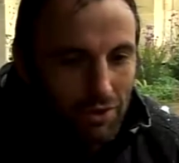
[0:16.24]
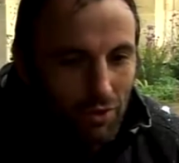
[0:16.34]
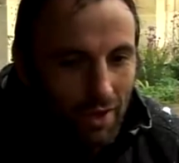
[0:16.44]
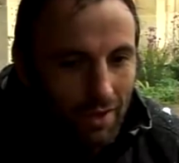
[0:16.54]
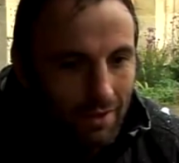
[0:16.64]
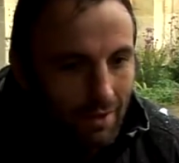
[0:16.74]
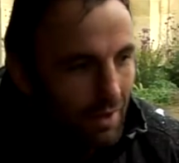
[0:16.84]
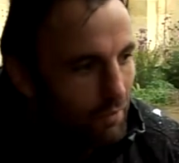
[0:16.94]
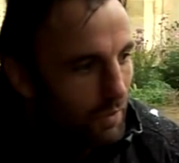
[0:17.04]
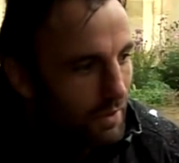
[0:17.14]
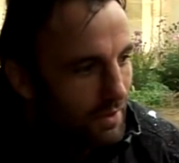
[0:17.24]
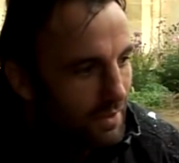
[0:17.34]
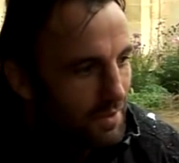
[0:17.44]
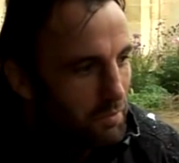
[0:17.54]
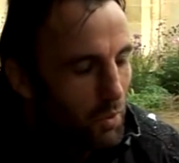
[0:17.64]
enjoy it, uh, hopefully
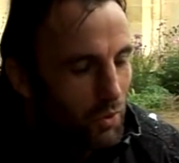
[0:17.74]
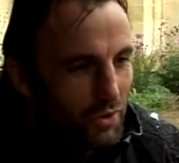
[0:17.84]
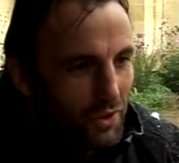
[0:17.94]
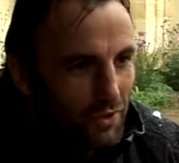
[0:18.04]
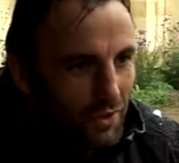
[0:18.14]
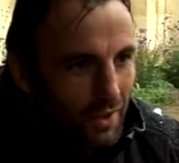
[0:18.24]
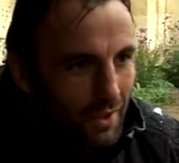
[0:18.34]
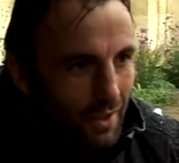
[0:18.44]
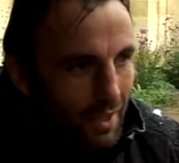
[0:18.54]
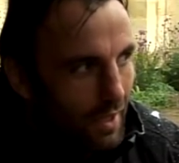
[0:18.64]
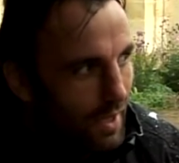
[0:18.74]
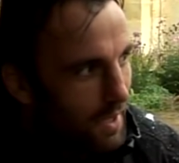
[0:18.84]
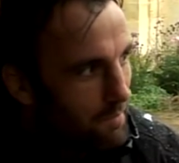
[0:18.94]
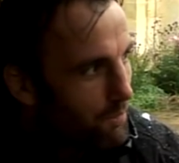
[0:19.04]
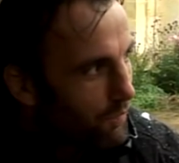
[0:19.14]
the supporters do,
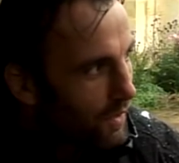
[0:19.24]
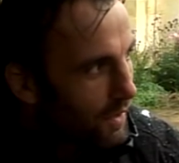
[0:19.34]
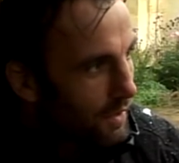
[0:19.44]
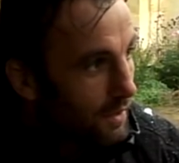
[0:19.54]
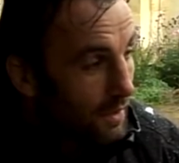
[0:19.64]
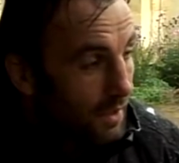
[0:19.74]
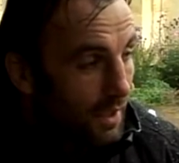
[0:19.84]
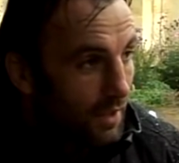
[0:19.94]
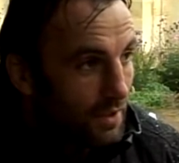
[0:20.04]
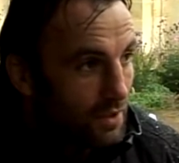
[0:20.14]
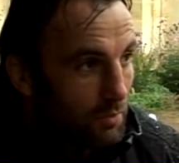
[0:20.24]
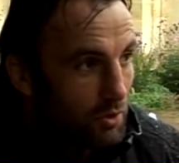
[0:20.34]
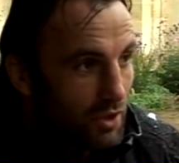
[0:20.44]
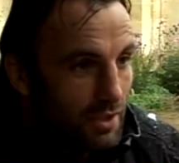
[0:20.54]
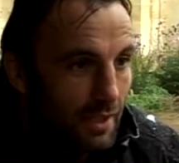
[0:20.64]
um, and I think it's an
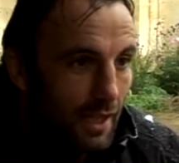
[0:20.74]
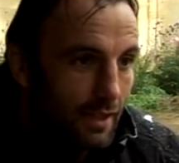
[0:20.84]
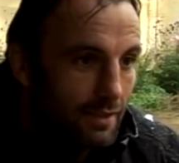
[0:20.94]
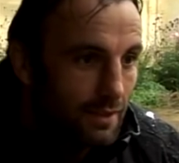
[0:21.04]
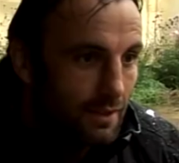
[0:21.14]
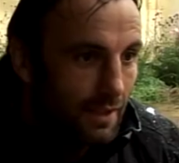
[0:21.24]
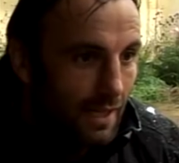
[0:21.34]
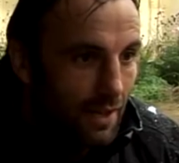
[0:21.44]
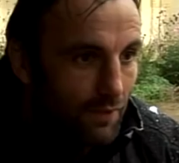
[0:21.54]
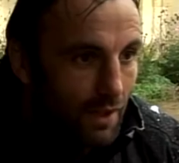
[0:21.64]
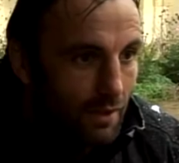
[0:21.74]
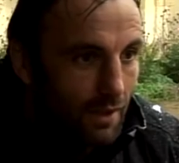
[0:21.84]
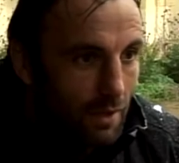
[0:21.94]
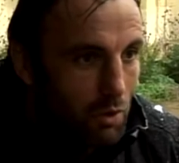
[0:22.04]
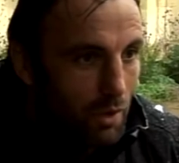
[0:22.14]
opportunity to get get out there,
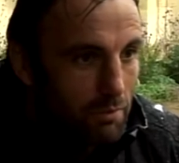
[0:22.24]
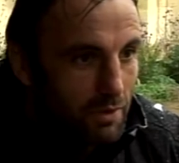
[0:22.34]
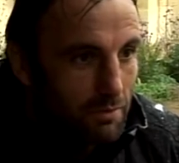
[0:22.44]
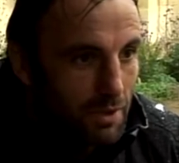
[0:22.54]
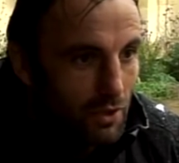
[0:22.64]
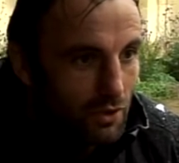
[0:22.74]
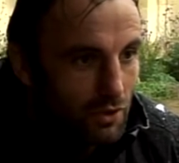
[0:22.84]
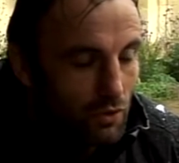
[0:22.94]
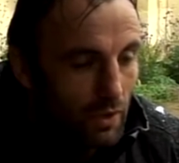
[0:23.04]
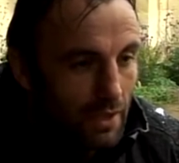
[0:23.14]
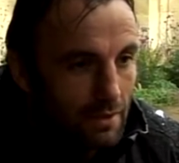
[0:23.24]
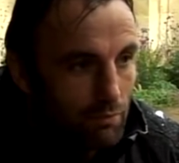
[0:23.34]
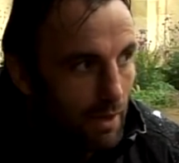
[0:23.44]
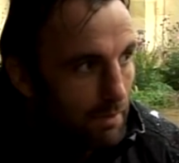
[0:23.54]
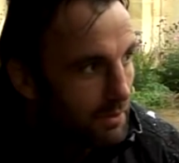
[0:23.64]
get working with some of the younger school kids
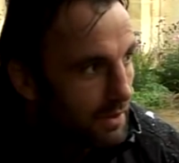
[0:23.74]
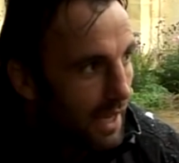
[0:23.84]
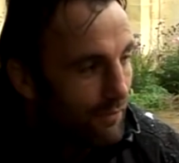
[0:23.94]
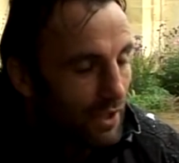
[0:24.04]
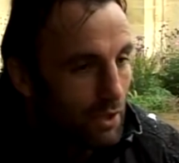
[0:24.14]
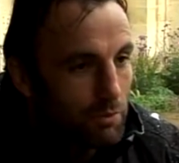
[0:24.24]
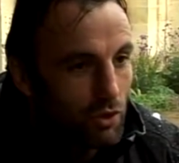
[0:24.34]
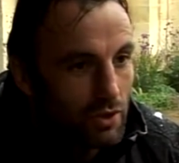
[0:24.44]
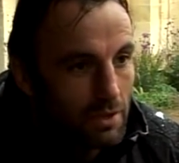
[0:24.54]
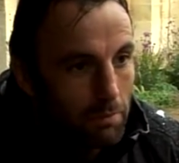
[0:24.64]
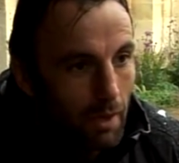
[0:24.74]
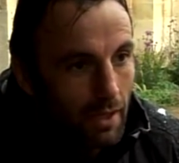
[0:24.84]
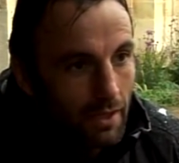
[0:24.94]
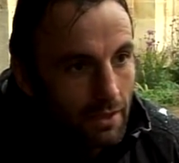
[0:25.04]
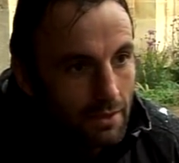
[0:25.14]
that perhaps haven't had an opportunity to
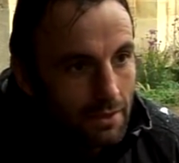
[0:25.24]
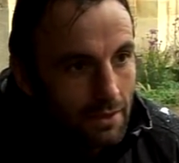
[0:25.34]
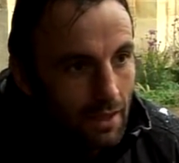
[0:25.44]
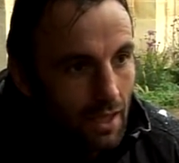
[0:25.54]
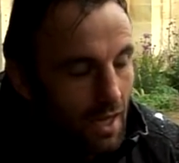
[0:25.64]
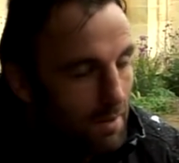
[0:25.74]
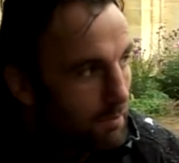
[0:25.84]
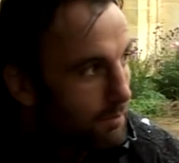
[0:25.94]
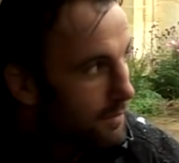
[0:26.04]
play, um,